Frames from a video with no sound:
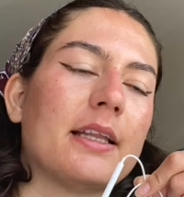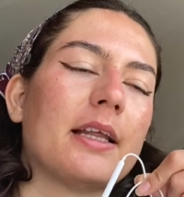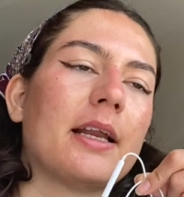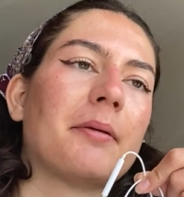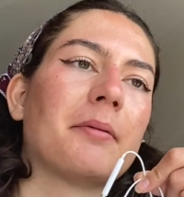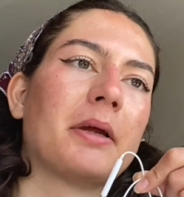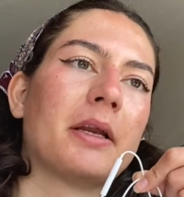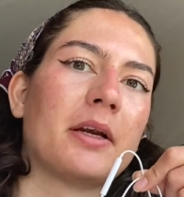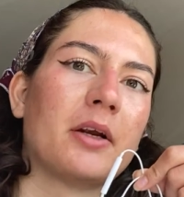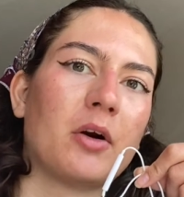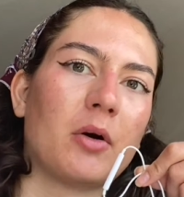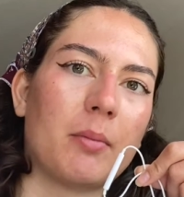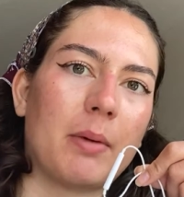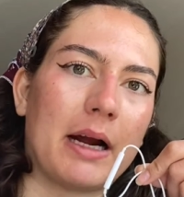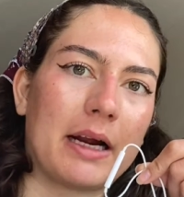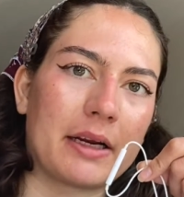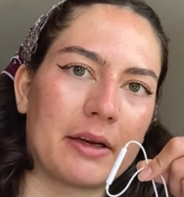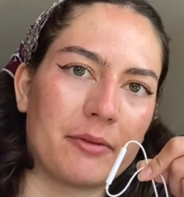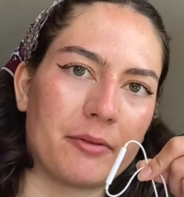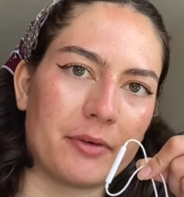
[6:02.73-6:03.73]
then I'm going to go
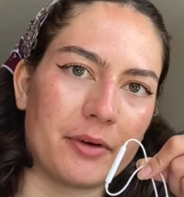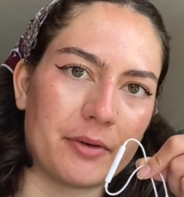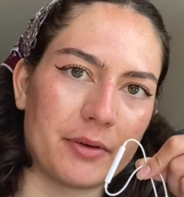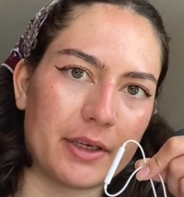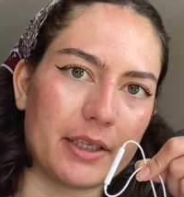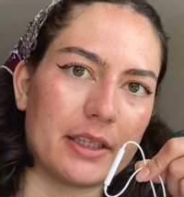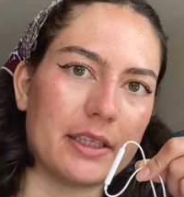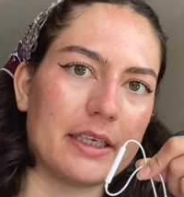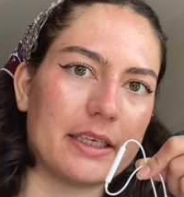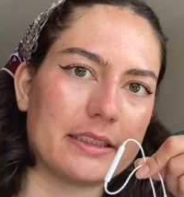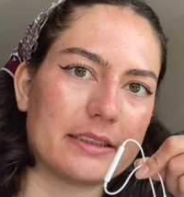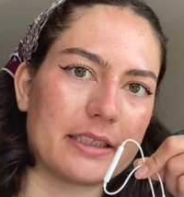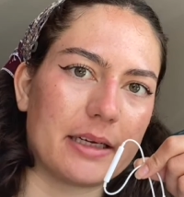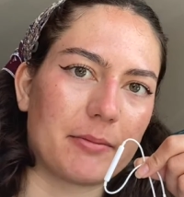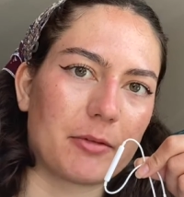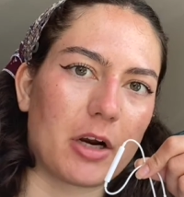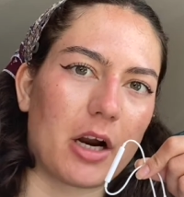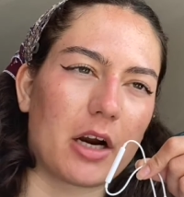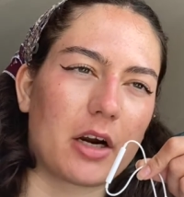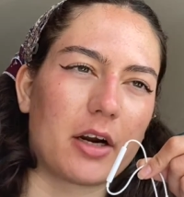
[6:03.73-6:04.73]
back and reread the
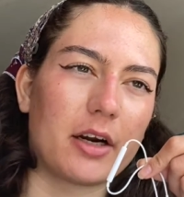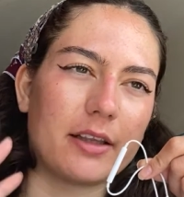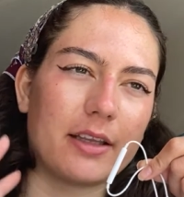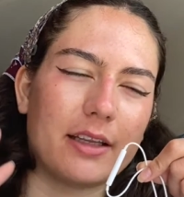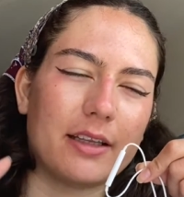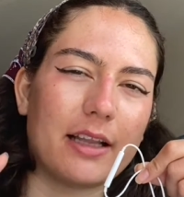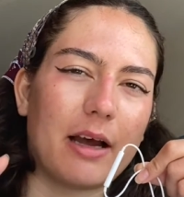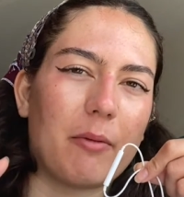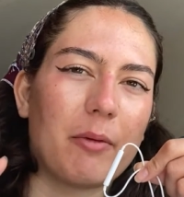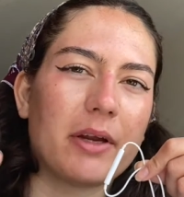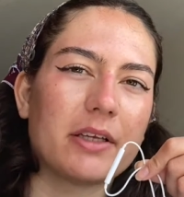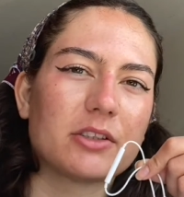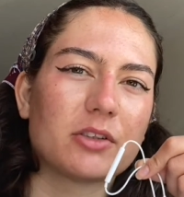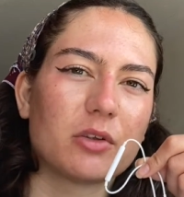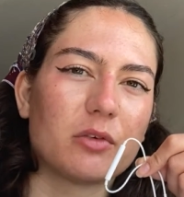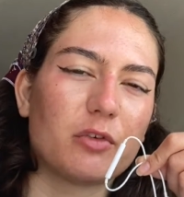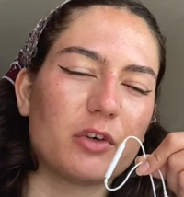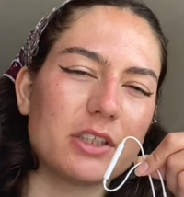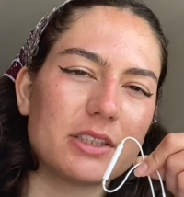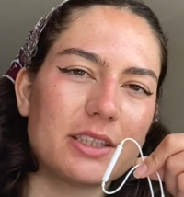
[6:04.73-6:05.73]
exam cracker. And then that way, so
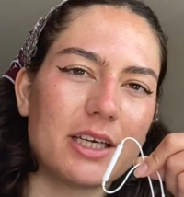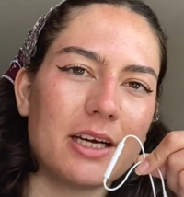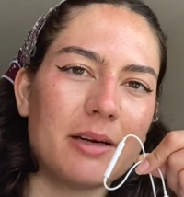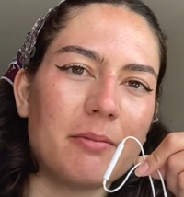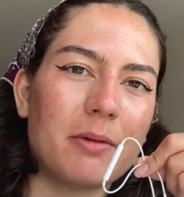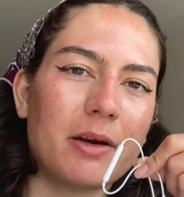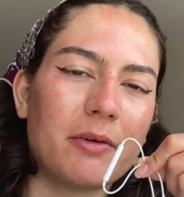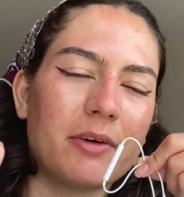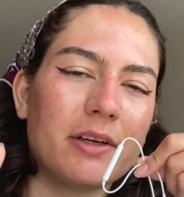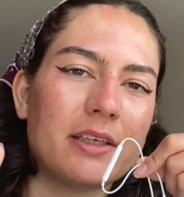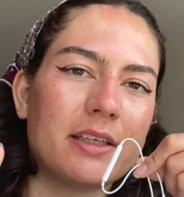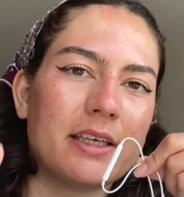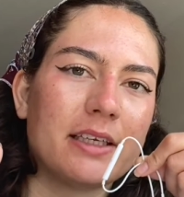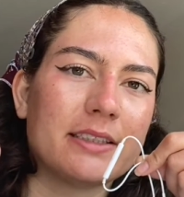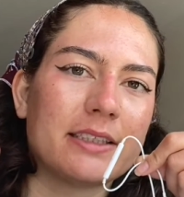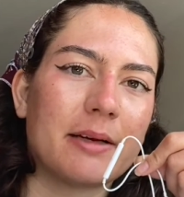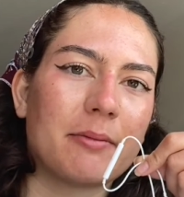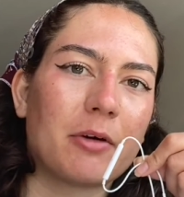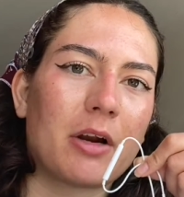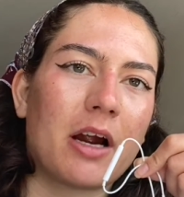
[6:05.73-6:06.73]
the first time I read the
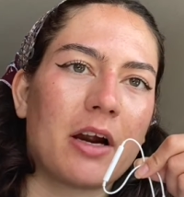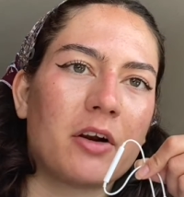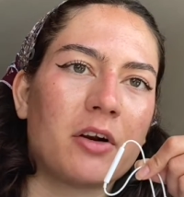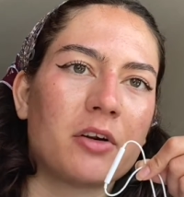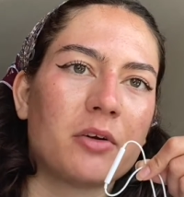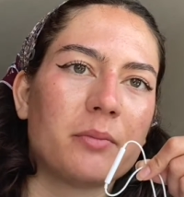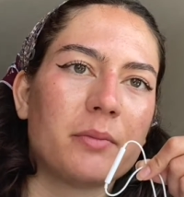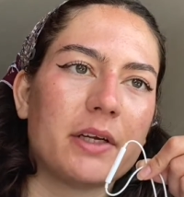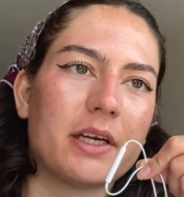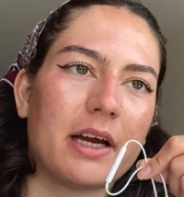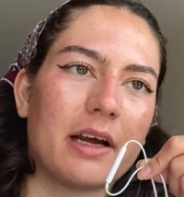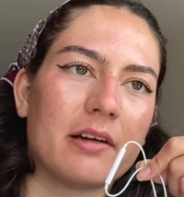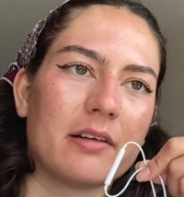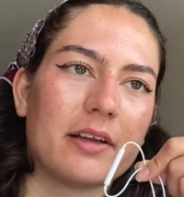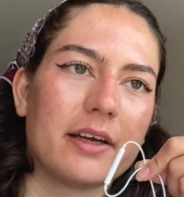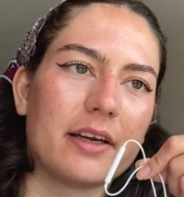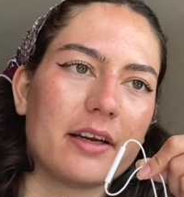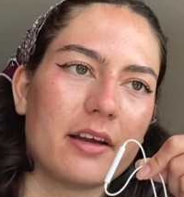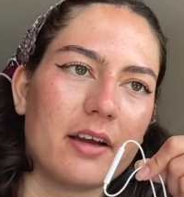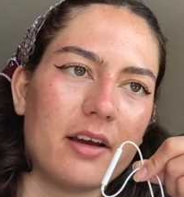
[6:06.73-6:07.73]
exam cracker, it'll be kind of
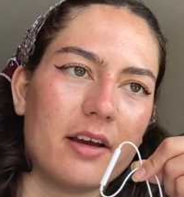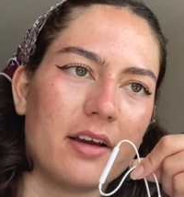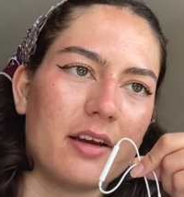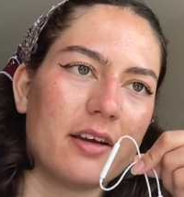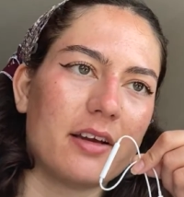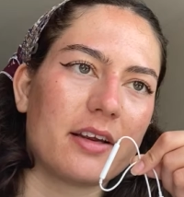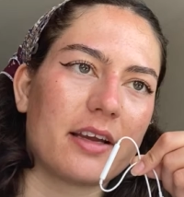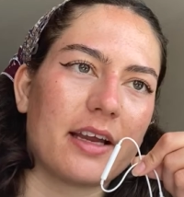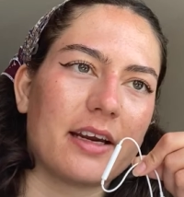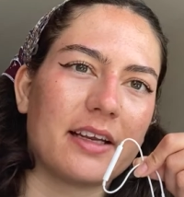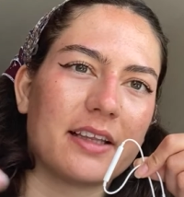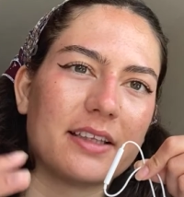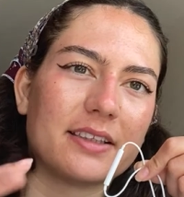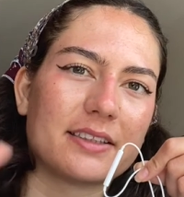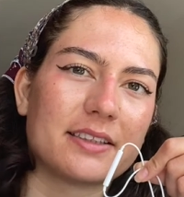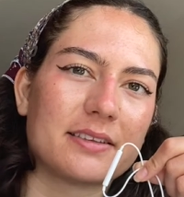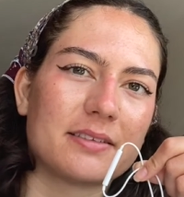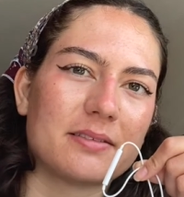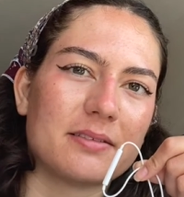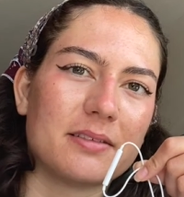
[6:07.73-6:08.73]
like getting
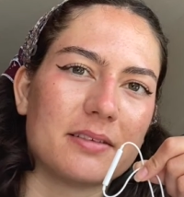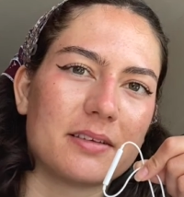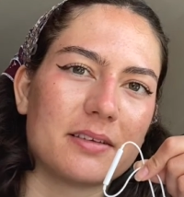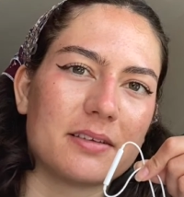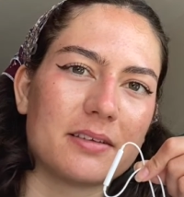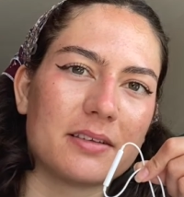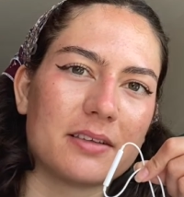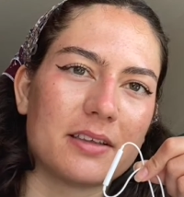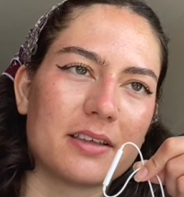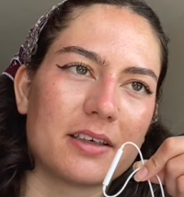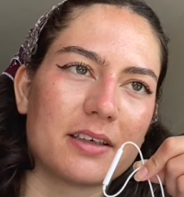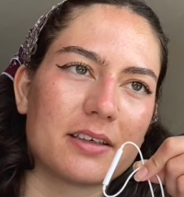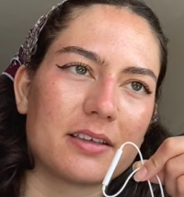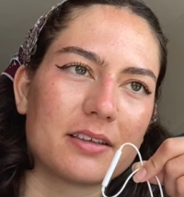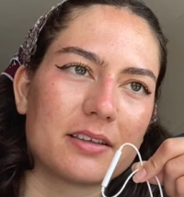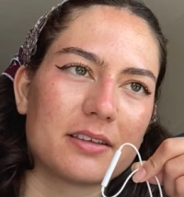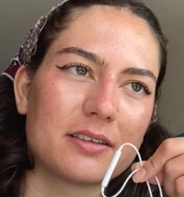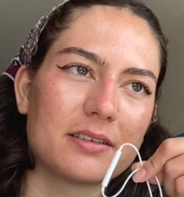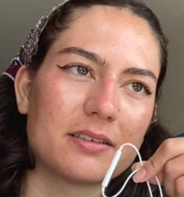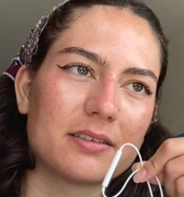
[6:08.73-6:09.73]
the
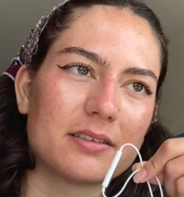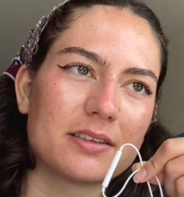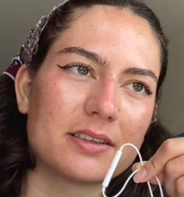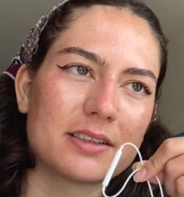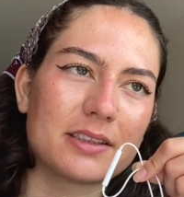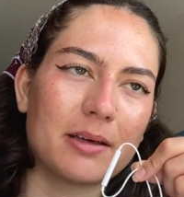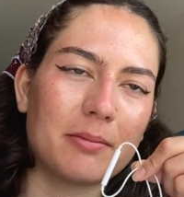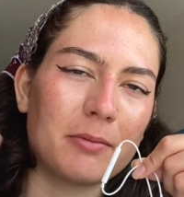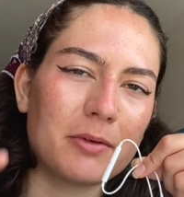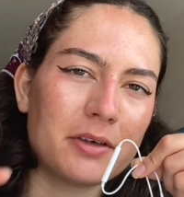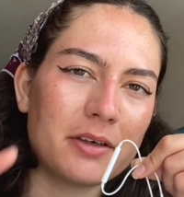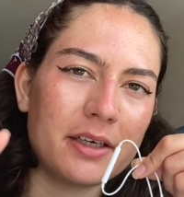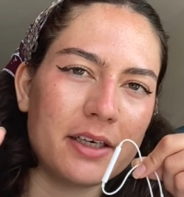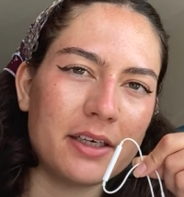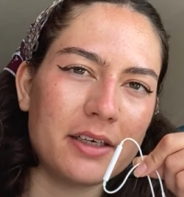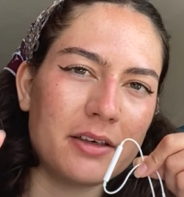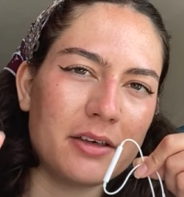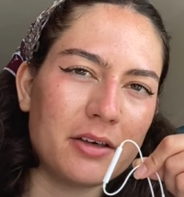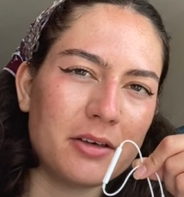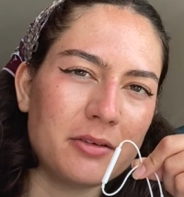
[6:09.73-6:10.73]

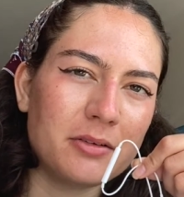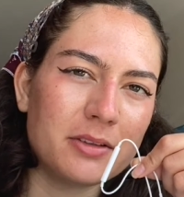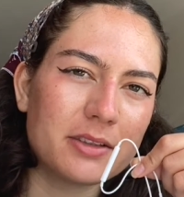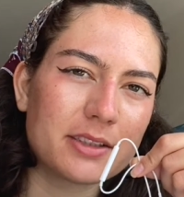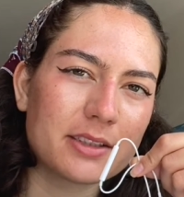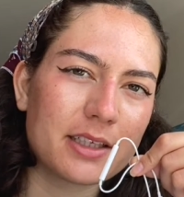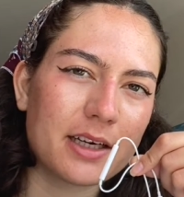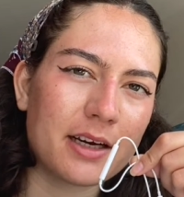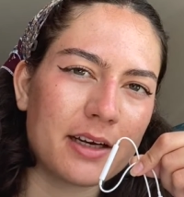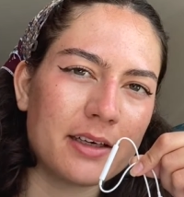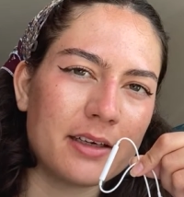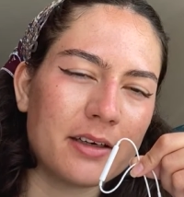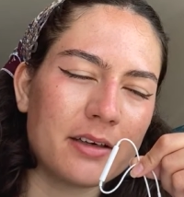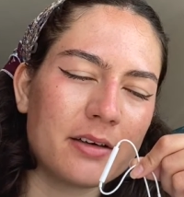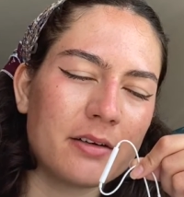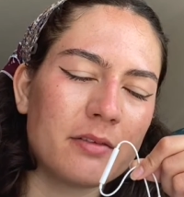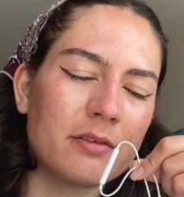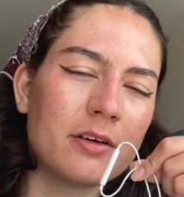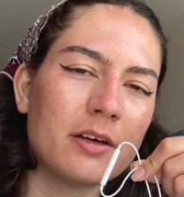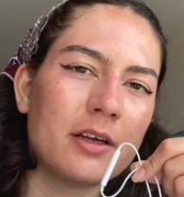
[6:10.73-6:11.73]
summary notes kind
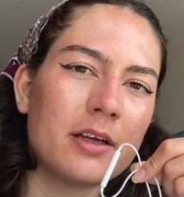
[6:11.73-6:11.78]
of,